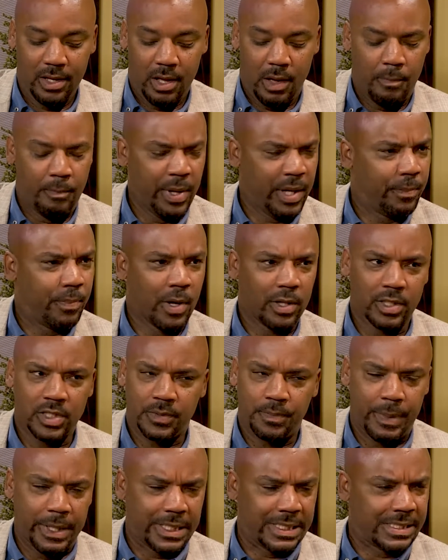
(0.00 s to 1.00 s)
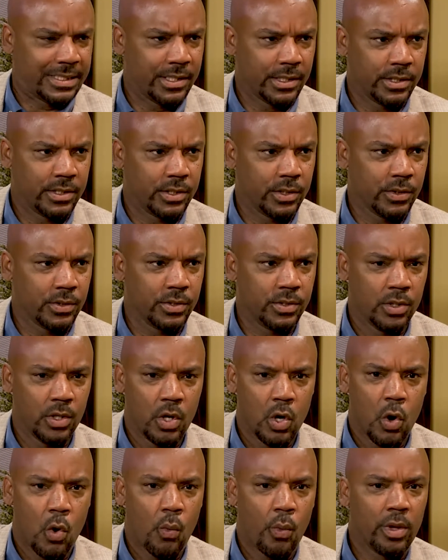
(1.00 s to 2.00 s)
Big Brothers, Big Sisters.
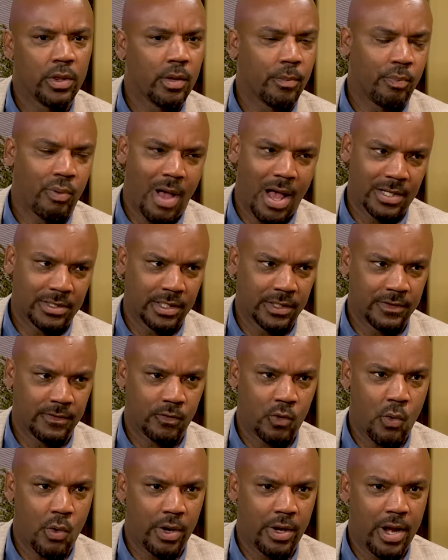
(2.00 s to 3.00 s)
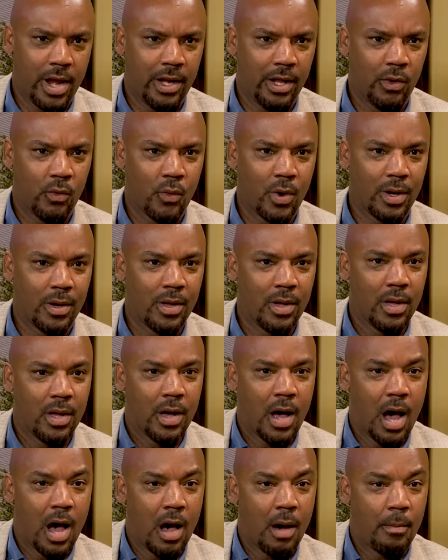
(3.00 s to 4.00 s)
We're in the process of coordinating what
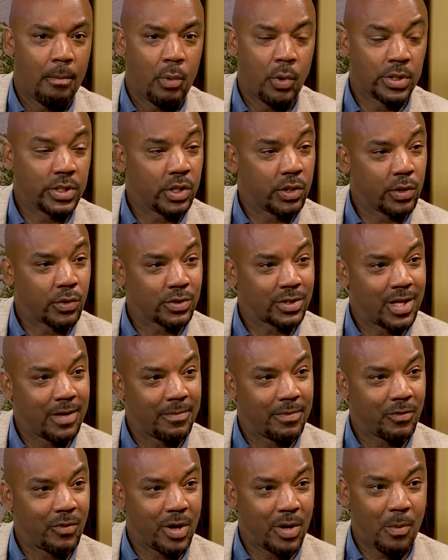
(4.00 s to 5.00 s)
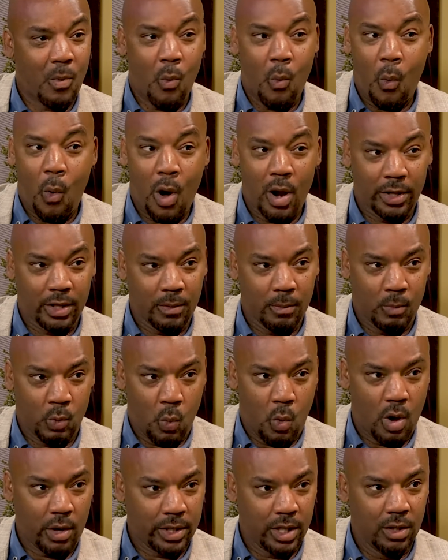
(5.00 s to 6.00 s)
Boys and Girls Club of Greater
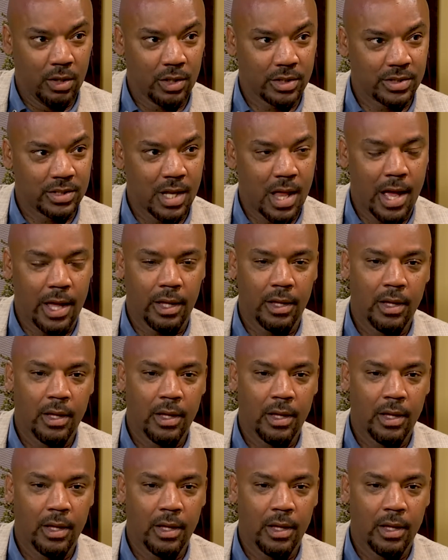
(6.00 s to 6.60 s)
Milwaukee looks like.